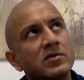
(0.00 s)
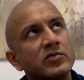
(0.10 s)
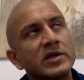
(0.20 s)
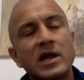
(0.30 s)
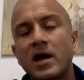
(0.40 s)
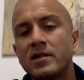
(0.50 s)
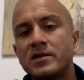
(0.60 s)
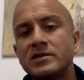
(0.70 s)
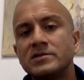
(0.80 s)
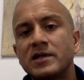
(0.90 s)

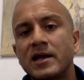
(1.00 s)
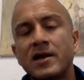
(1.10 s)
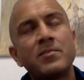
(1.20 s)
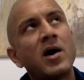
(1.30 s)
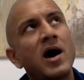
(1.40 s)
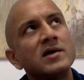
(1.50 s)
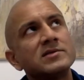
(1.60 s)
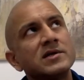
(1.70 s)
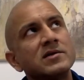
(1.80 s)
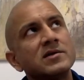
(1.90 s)
realities that I
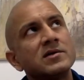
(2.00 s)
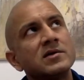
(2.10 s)
posit